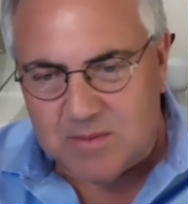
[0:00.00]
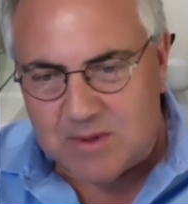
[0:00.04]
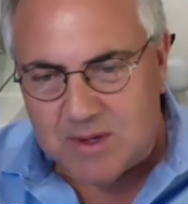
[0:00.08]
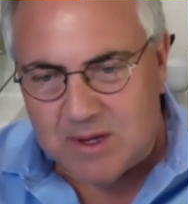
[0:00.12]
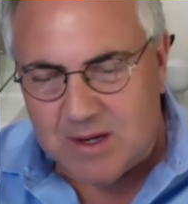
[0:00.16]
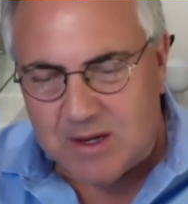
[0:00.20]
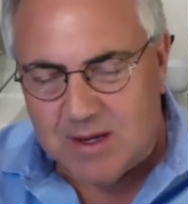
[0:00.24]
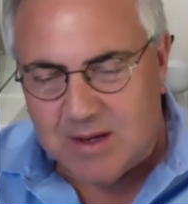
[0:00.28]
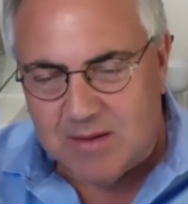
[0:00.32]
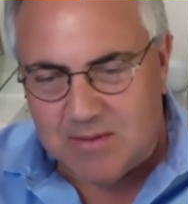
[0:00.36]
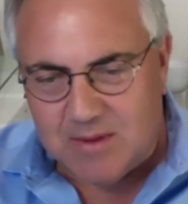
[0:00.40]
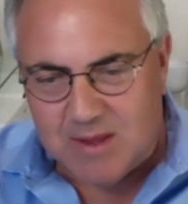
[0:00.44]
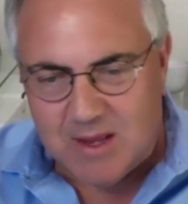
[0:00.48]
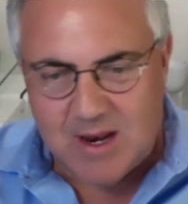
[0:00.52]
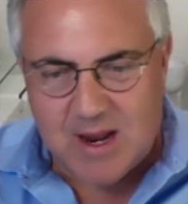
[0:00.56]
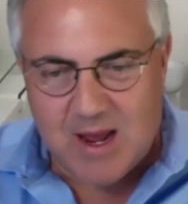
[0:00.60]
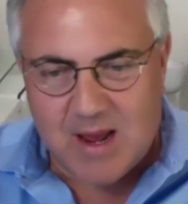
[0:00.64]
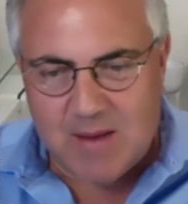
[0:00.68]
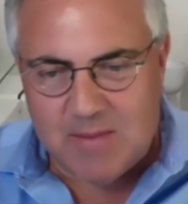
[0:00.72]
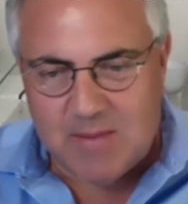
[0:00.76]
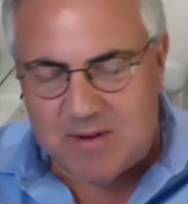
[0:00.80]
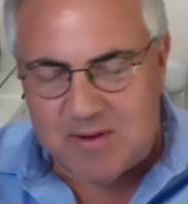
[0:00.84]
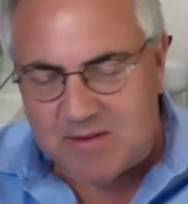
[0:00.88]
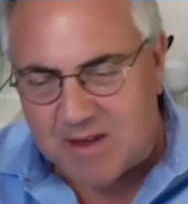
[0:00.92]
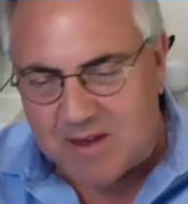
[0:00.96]
uh, the
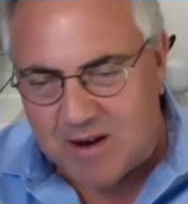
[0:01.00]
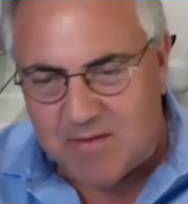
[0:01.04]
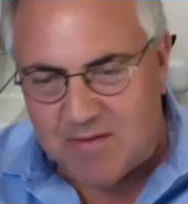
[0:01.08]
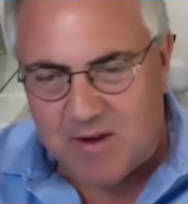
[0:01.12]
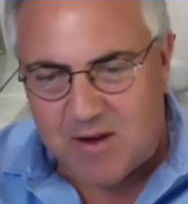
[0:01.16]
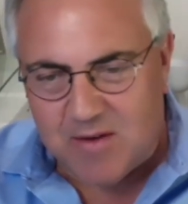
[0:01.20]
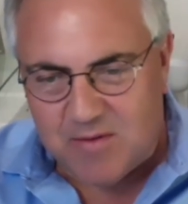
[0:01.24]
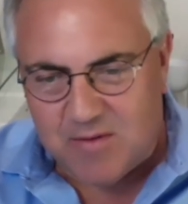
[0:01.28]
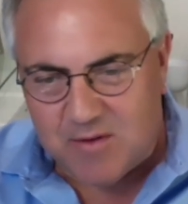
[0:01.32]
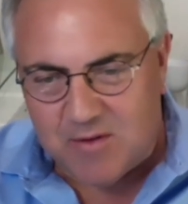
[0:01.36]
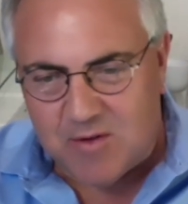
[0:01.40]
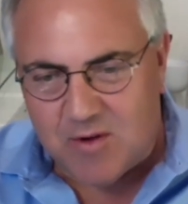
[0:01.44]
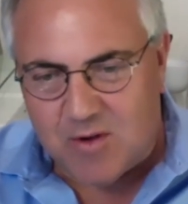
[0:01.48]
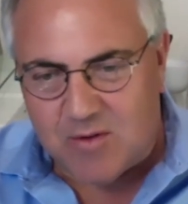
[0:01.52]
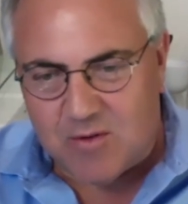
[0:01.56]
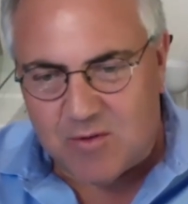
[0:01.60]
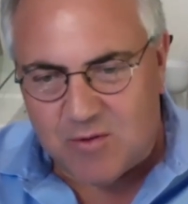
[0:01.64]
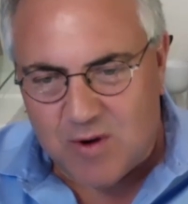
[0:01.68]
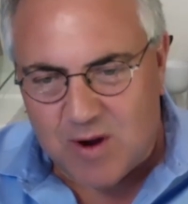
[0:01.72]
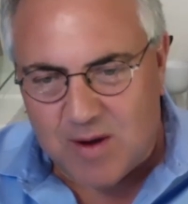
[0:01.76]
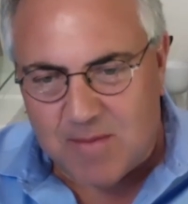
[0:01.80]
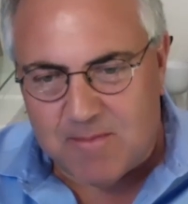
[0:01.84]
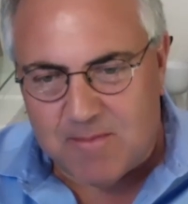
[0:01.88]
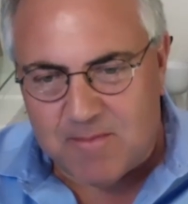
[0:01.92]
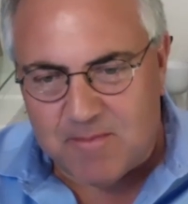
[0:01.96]
neighbor's going to vote for Donald Trump.